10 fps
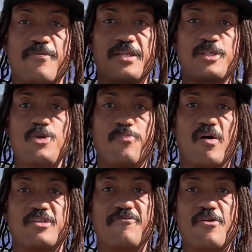the 2
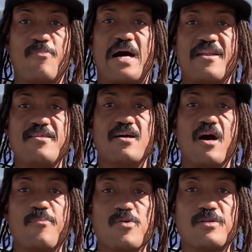parts of your body, the
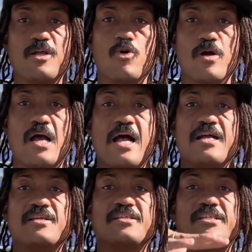upper and lower,
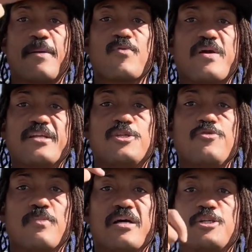to separate
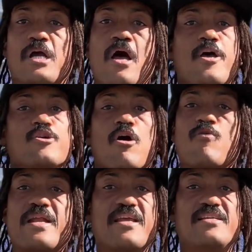too much, you're
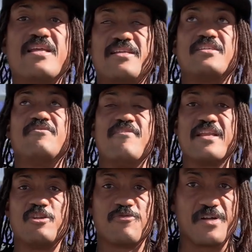already at a
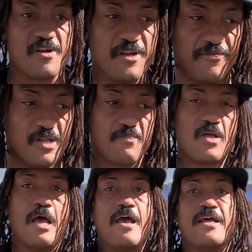disadvantage for your heel flip.
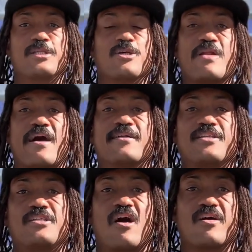And so now
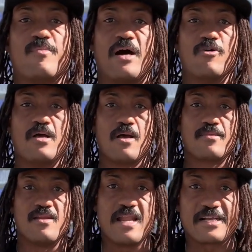let's talk about
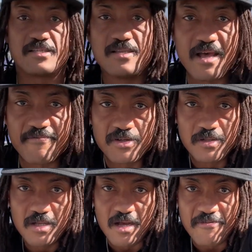the next
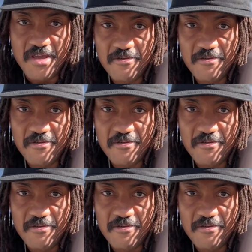level of heel